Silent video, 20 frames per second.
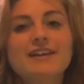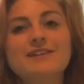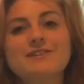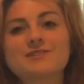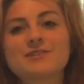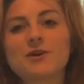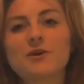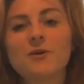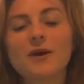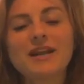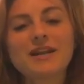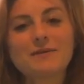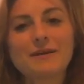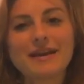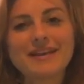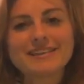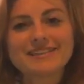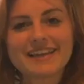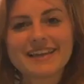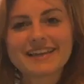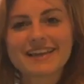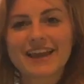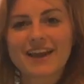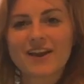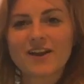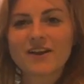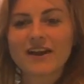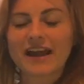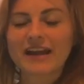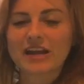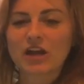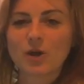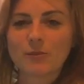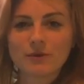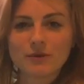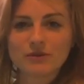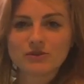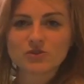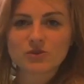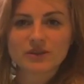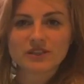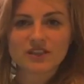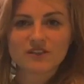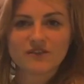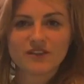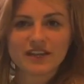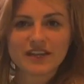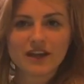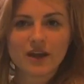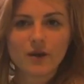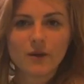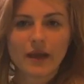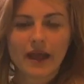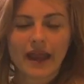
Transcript: So anyway, take care, and I hope you enjoyed the video,